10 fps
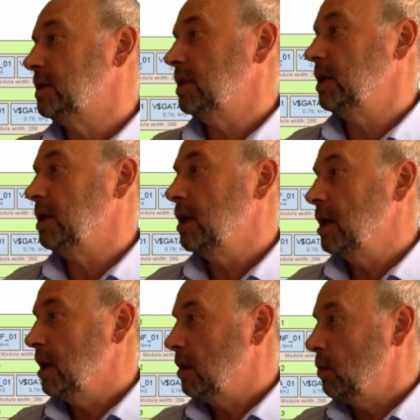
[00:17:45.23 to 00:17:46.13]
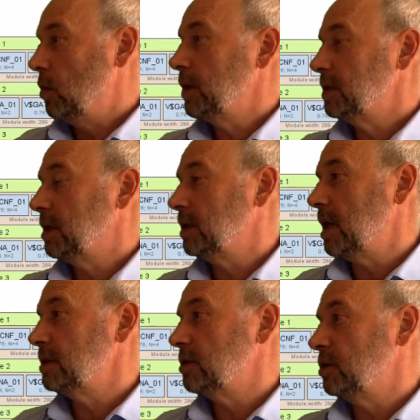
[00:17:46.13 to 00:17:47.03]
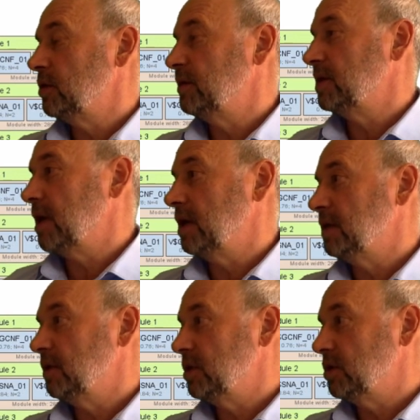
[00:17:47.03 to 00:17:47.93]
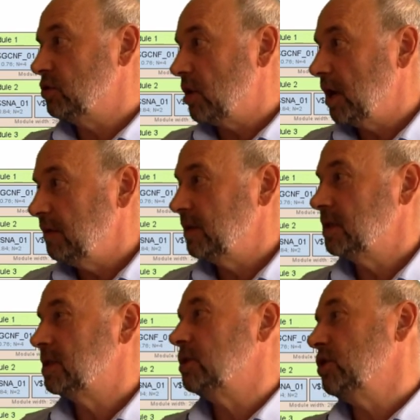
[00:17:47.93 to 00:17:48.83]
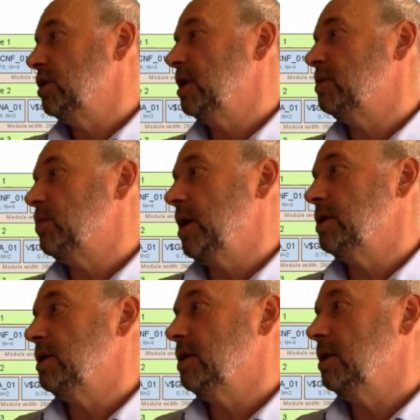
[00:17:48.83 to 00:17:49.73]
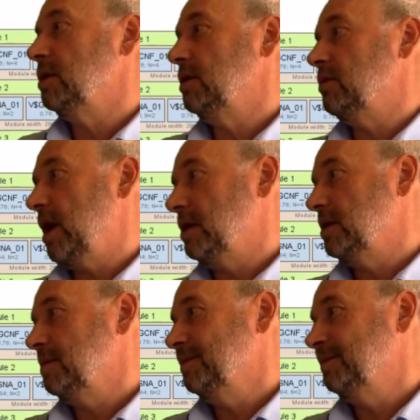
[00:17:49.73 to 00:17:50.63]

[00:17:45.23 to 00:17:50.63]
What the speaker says: see what are the clusters of sites which drive this gene expression in Tregs.